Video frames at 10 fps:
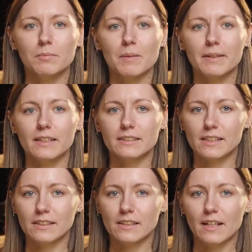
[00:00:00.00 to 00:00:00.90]
implemented
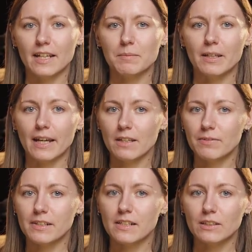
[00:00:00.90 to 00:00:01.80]
screen reader-like
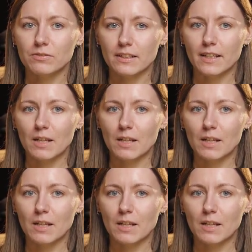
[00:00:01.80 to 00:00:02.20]
behavior into the